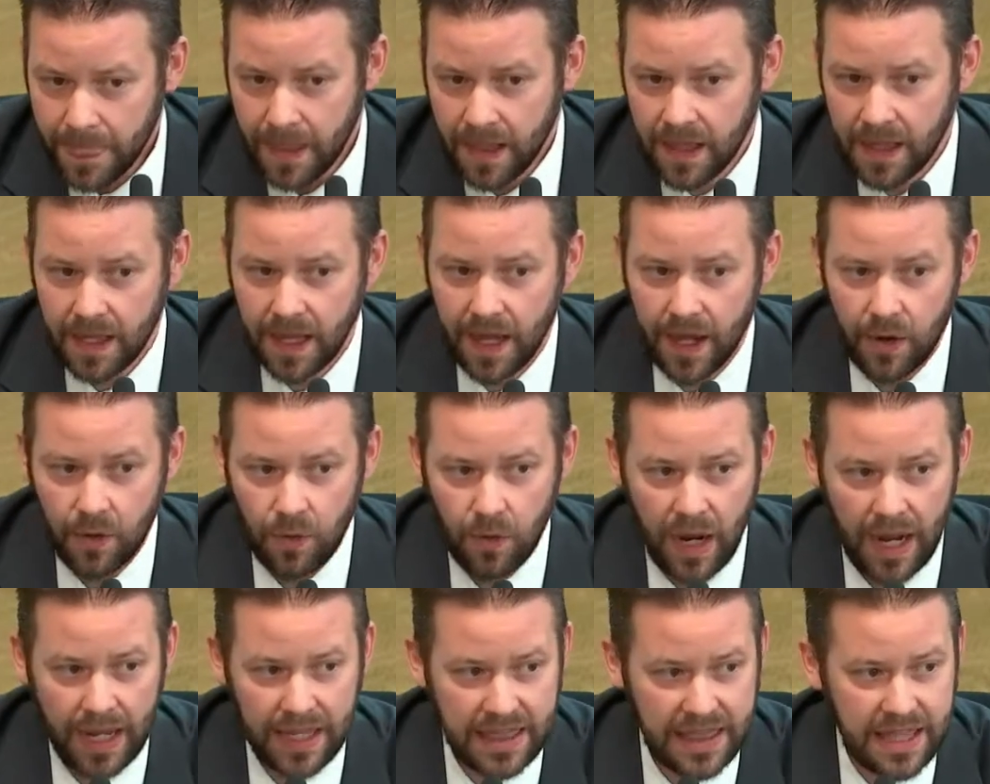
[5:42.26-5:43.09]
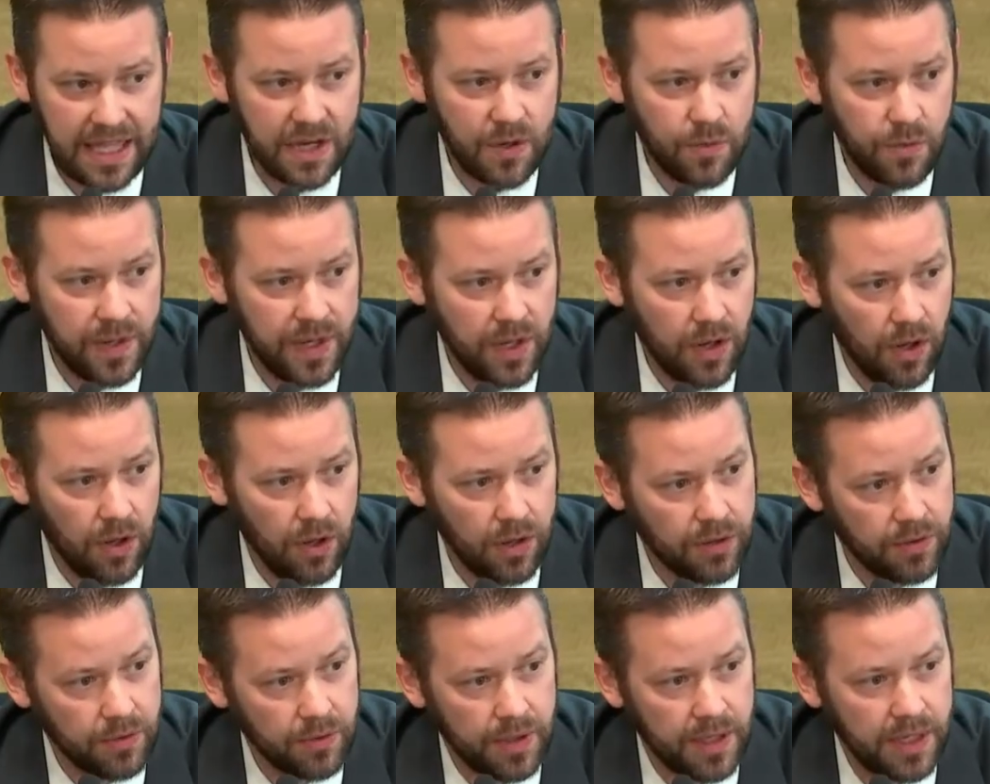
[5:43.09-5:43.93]
I think we
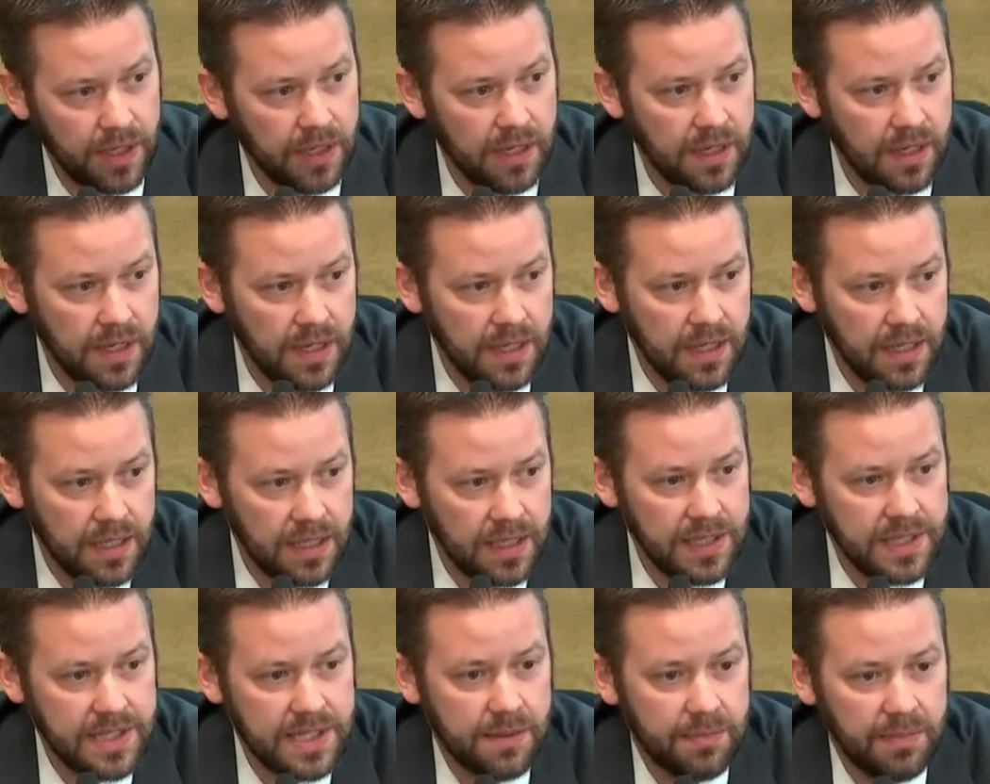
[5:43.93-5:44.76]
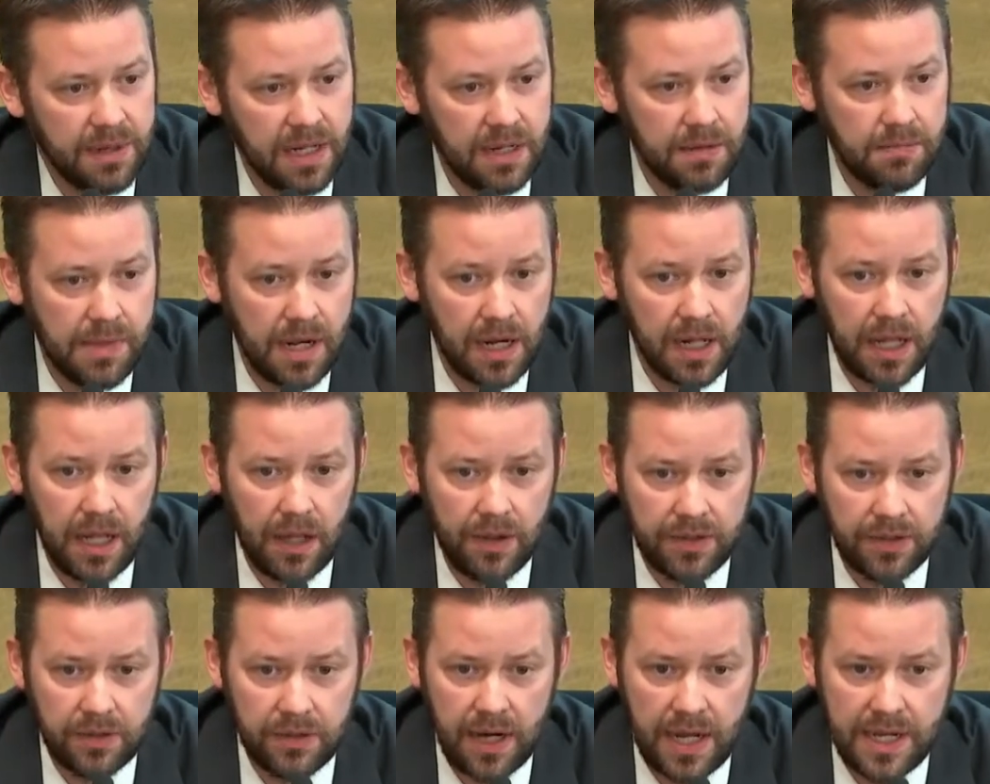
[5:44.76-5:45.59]
all agree that somebody in a mental
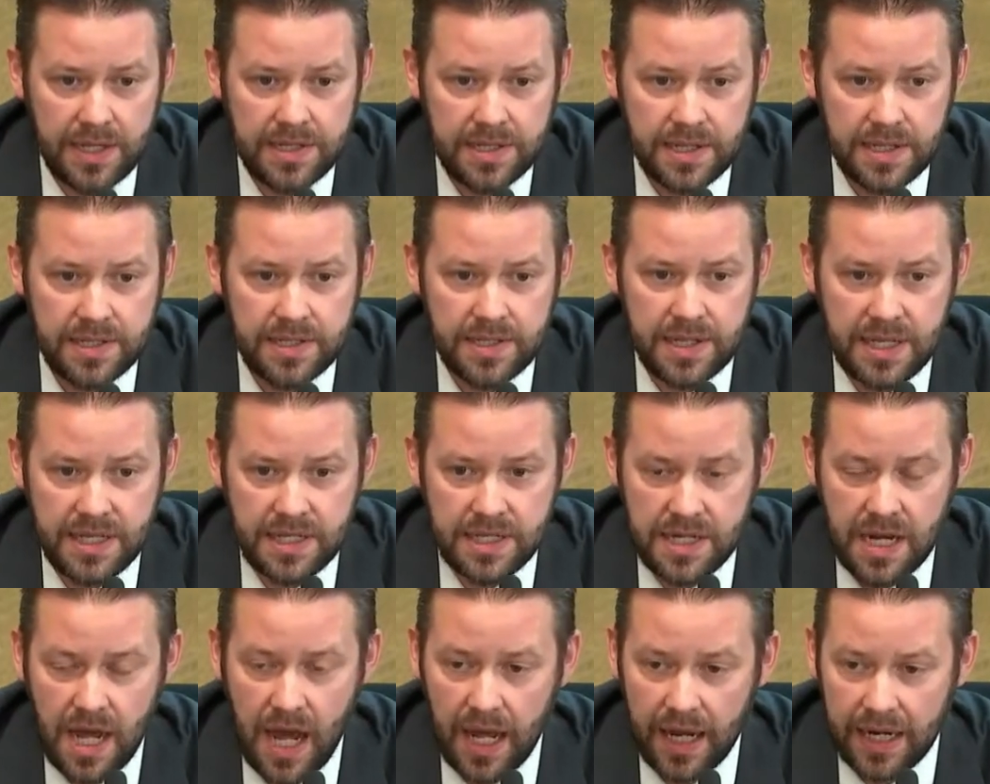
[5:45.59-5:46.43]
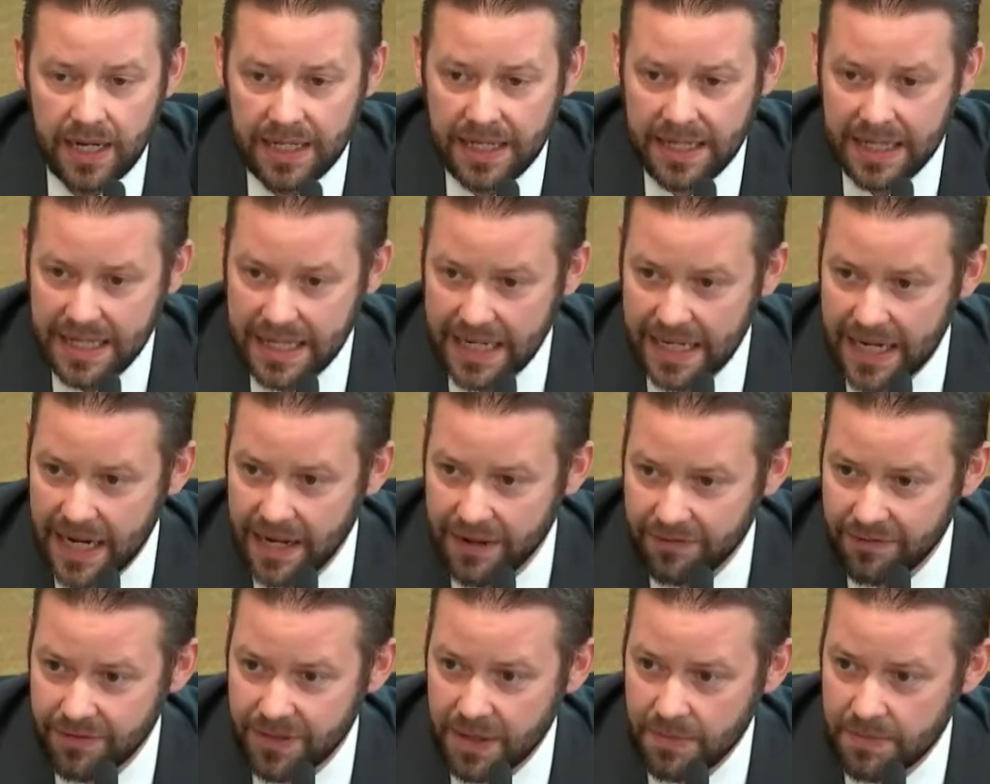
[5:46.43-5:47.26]
health crisis is not in and
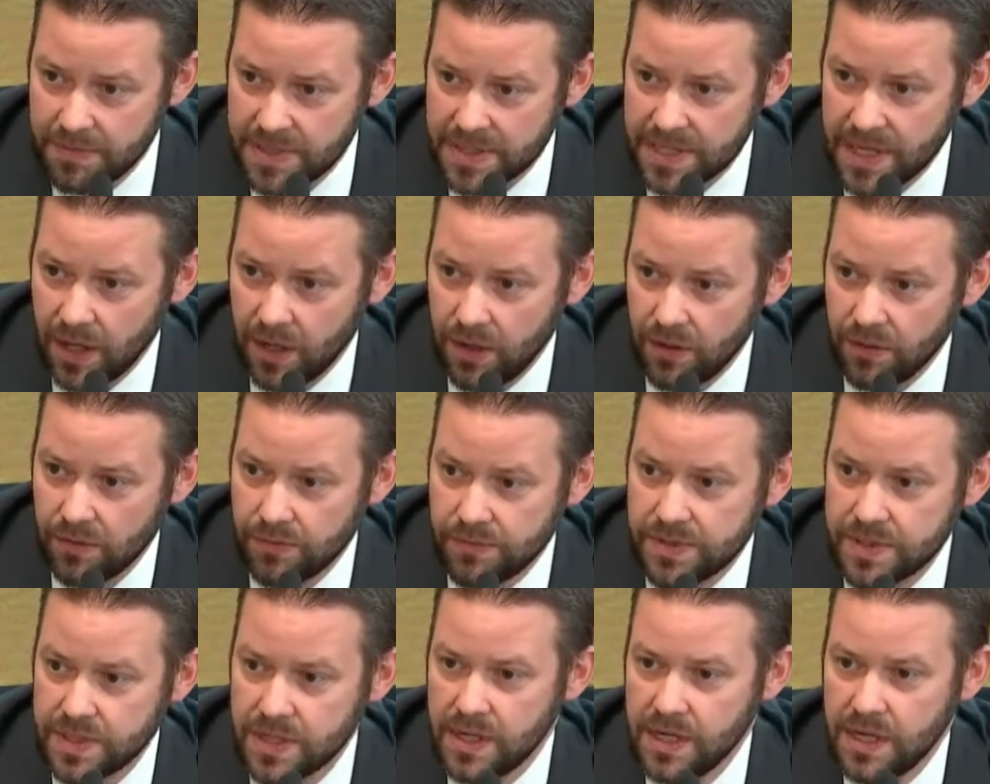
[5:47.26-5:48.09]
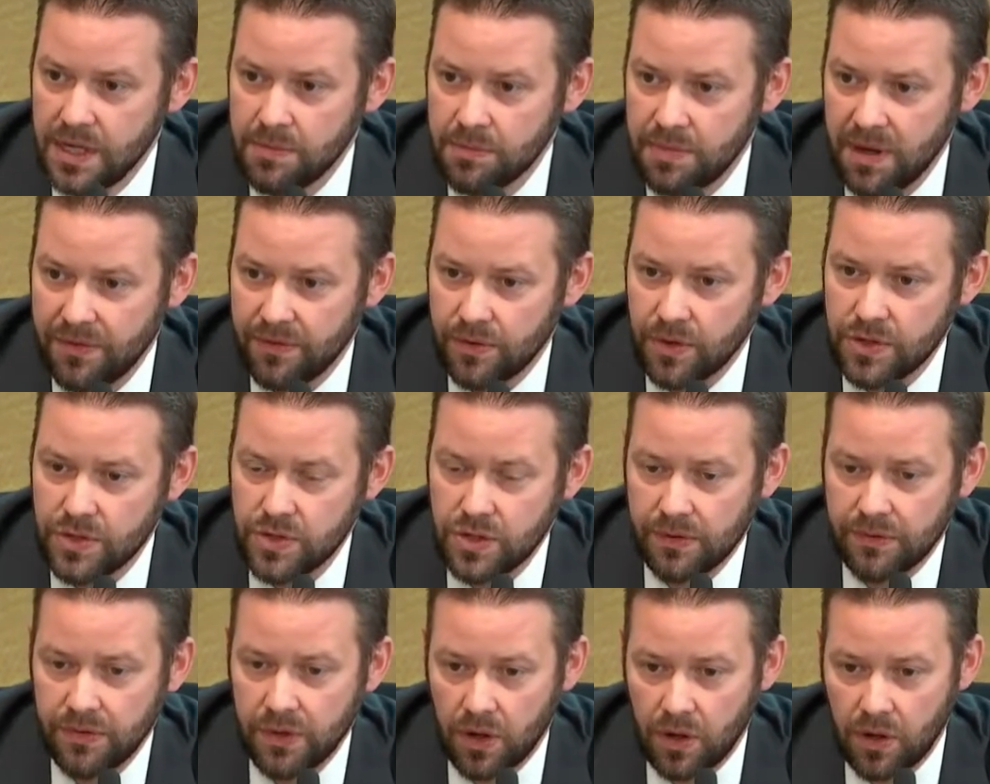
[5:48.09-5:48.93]
of themselves, by
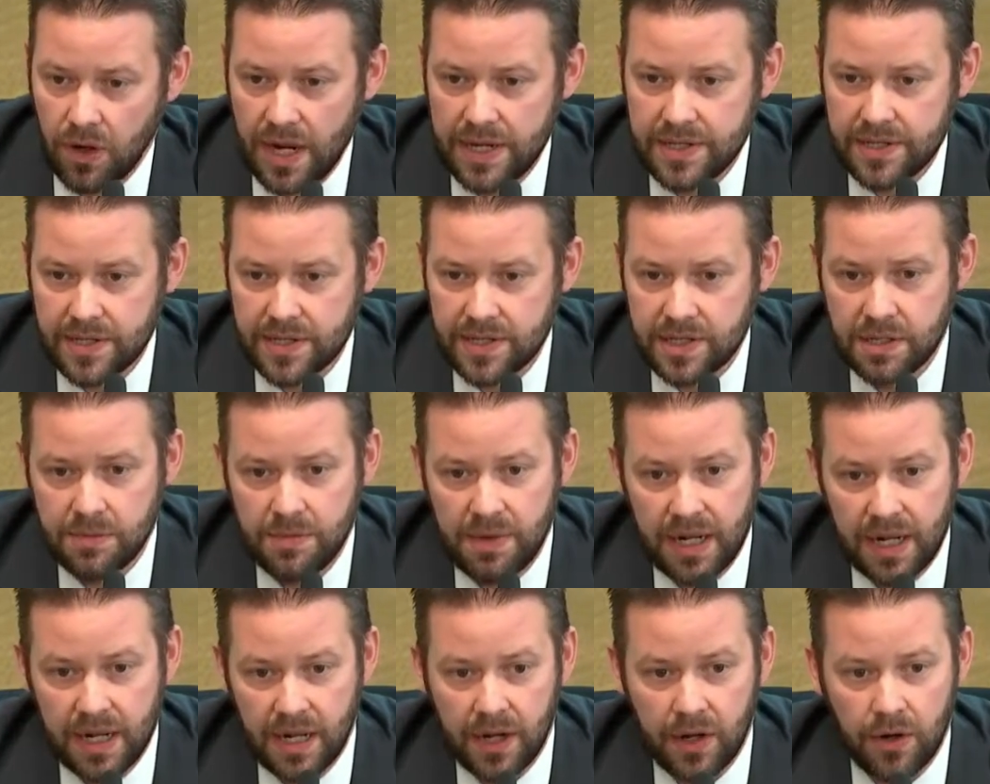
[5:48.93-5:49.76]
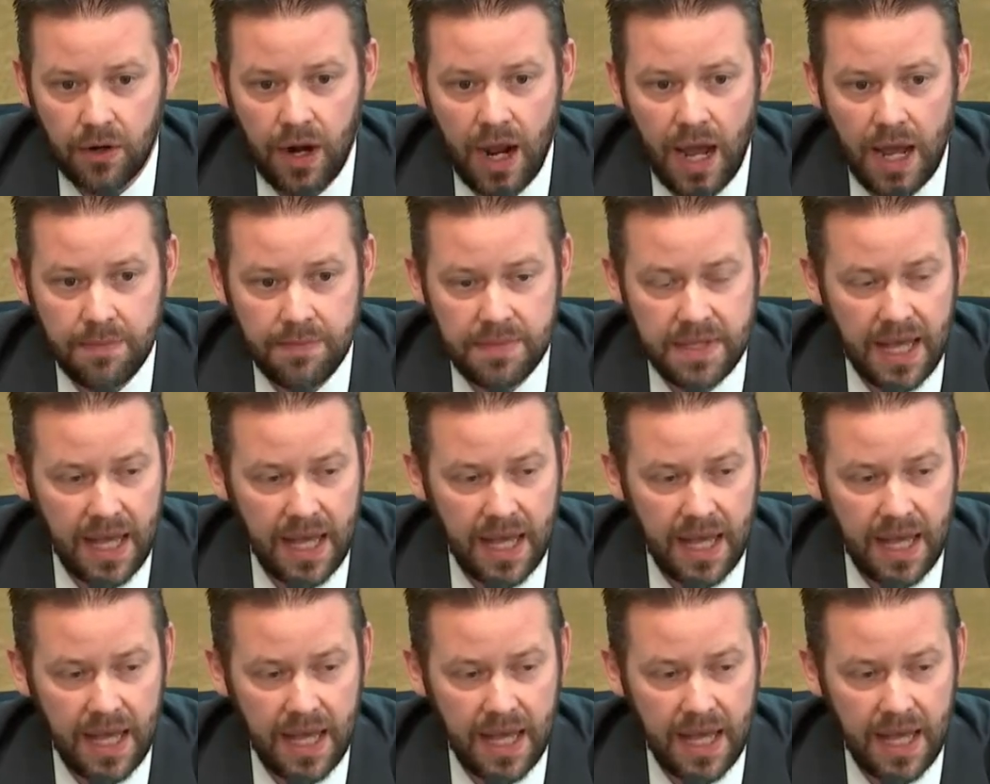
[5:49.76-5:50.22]
virtue of their crisis, committing a crime.